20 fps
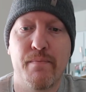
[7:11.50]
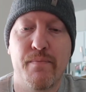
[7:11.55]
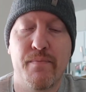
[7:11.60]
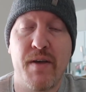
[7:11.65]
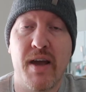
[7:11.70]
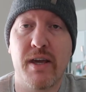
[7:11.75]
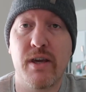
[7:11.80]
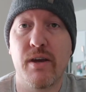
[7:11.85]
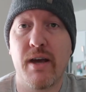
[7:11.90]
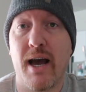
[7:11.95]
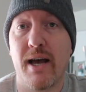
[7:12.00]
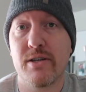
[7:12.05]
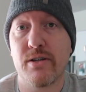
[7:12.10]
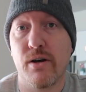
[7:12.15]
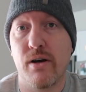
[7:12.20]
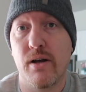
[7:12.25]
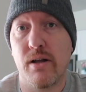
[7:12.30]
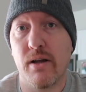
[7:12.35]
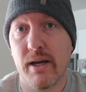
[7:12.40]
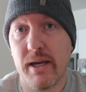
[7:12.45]
thank you guys
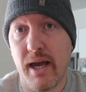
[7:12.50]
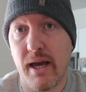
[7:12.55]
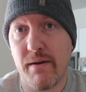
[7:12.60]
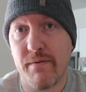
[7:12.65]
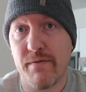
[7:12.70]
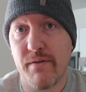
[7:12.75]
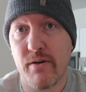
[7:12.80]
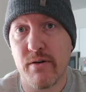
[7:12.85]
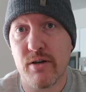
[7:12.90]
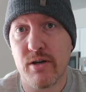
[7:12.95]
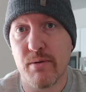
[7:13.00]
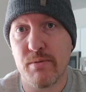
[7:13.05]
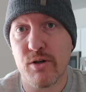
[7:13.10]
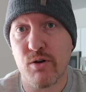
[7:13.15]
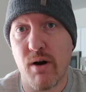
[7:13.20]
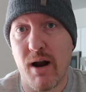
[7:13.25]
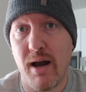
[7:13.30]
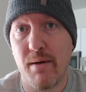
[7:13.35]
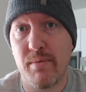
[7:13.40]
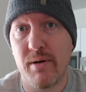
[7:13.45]
all again for
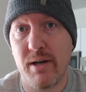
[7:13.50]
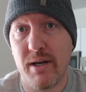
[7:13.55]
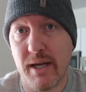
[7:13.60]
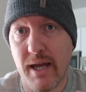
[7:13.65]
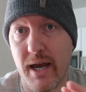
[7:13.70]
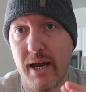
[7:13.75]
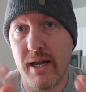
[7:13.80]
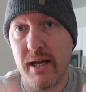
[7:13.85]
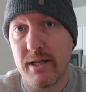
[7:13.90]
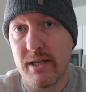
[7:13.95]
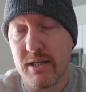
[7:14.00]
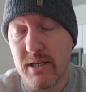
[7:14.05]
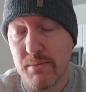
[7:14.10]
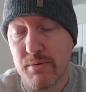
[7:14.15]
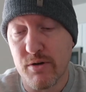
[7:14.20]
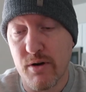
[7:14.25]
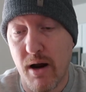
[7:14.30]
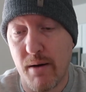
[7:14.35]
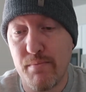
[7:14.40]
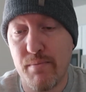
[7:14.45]
subscribing. Again, hit the
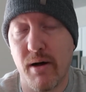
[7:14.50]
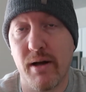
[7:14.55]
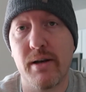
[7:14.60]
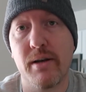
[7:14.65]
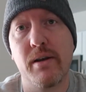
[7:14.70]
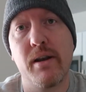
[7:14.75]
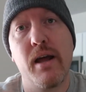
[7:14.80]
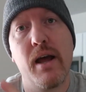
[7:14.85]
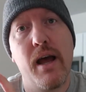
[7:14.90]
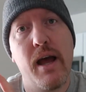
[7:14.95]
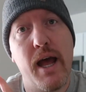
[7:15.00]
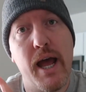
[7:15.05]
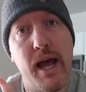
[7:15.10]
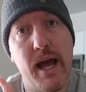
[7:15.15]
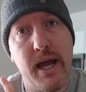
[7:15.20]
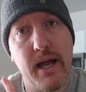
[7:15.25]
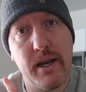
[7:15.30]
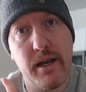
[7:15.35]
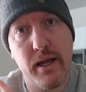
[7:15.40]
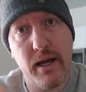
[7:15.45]
subscribe button
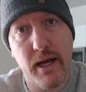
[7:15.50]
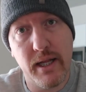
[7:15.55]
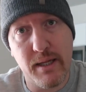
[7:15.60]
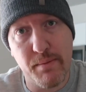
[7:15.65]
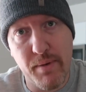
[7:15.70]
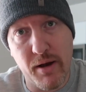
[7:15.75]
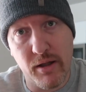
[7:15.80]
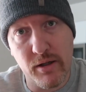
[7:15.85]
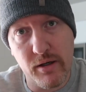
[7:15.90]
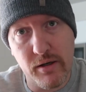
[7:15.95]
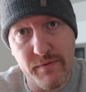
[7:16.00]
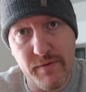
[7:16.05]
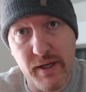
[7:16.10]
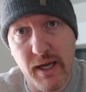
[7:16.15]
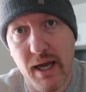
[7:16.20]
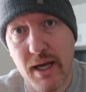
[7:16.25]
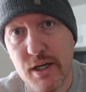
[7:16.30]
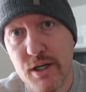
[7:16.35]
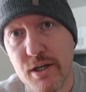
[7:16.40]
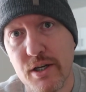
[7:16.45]
and hit the bell
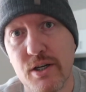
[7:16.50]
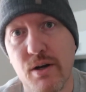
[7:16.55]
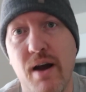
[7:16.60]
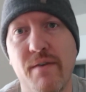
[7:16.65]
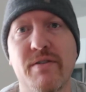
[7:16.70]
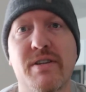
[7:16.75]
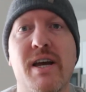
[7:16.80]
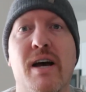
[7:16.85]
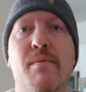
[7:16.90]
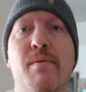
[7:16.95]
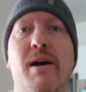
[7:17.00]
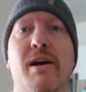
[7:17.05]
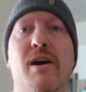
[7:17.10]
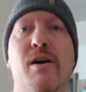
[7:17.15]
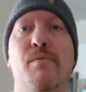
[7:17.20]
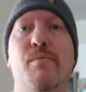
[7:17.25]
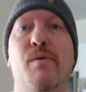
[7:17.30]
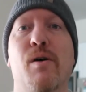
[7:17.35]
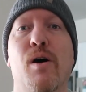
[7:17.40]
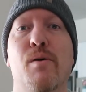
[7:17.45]
notification. So every time I
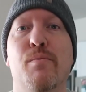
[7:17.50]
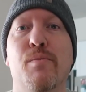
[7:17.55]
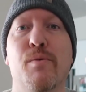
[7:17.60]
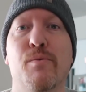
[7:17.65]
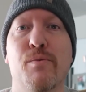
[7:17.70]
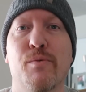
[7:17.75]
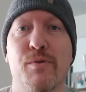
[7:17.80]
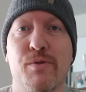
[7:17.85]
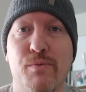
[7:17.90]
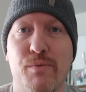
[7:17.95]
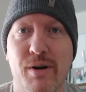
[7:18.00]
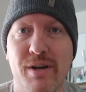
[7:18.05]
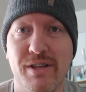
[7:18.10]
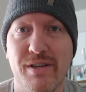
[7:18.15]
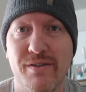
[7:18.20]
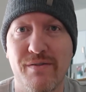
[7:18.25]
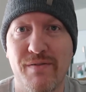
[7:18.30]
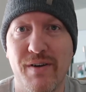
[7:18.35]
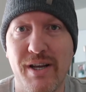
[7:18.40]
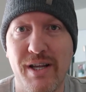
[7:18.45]
come up with one of
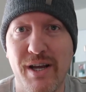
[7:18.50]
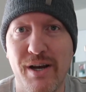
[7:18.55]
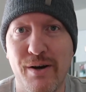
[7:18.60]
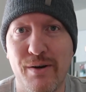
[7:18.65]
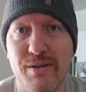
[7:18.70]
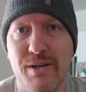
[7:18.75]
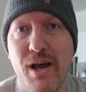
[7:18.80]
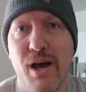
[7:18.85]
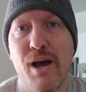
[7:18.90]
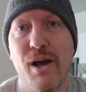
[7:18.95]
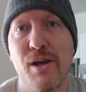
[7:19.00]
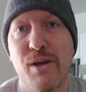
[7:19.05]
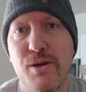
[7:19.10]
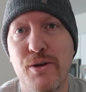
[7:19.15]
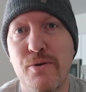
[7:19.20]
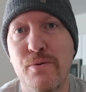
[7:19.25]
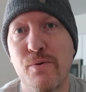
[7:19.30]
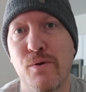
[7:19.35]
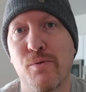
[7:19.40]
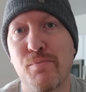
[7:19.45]
these videos,
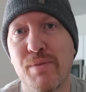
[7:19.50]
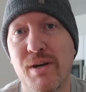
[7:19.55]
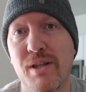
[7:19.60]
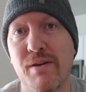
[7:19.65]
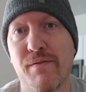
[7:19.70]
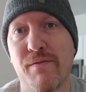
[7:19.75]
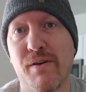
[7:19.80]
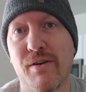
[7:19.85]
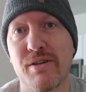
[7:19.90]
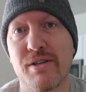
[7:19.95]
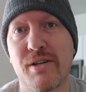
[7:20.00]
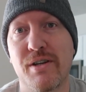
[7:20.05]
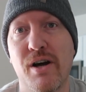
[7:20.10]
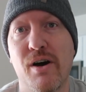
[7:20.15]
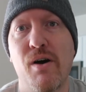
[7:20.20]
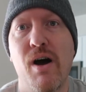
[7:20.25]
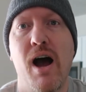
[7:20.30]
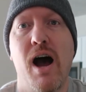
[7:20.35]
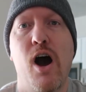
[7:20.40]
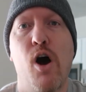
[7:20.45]
you will be the first to
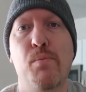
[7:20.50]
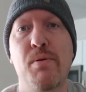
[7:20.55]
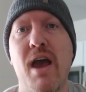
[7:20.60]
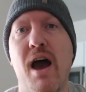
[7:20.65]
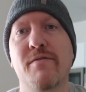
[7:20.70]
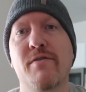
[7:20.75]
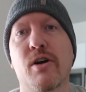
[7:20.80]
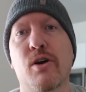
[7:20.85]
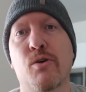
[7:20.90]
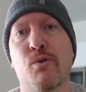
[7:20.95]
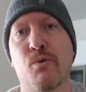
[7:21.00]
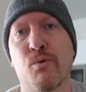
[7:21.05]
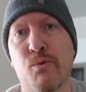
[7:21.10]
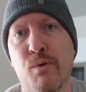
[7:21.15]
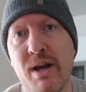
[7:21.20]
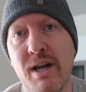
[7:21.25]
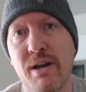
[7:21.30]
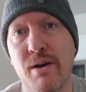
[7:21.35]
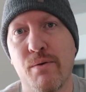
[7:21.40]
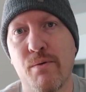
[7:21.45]
know. Hope you have a
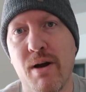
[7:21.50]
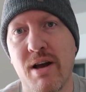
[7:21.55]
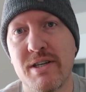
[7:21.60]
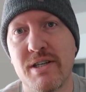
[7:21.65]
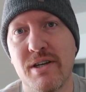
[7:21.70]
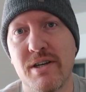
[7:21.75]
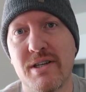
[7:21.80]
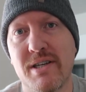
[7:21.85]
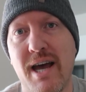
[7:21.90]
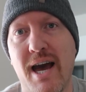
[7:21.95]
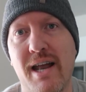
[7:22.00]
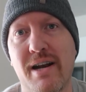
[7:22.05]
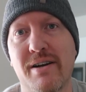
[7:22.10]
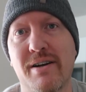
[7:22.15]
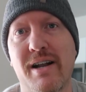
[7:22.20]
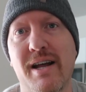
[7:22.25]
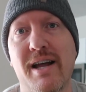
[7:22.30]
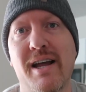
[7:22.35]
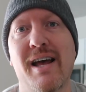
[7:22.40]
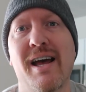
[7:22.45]
great rest of your
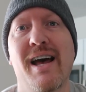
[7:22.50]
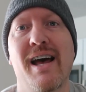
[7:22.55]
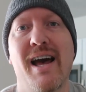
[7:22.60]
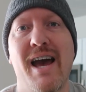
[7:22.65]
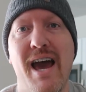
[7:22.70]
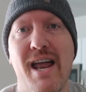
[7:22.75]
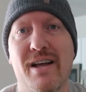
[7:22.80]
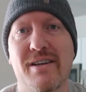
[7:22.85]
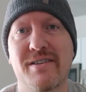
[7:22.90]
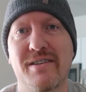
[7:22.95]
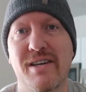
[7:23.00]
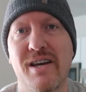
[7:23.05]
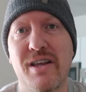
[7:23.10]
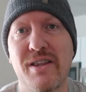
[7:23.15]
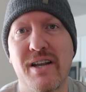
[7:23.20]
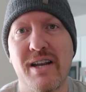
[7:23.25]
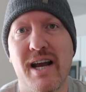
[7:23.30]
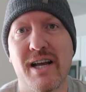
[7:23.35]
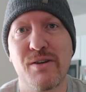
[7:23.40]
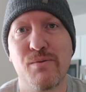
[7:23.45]
Saturday, and I'll see you
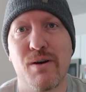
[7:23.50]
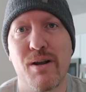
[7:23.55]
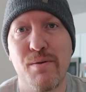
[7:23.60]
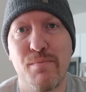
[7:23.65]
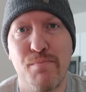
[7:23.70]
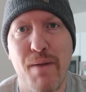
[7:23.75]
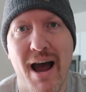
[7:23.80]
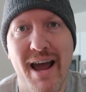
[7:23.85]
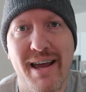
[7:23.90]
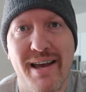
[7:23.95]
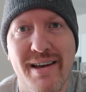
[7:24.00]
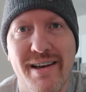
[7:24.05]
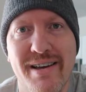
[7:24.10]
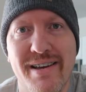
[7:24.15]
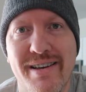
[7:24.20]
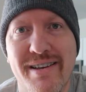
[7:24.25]
on the next one. Bye.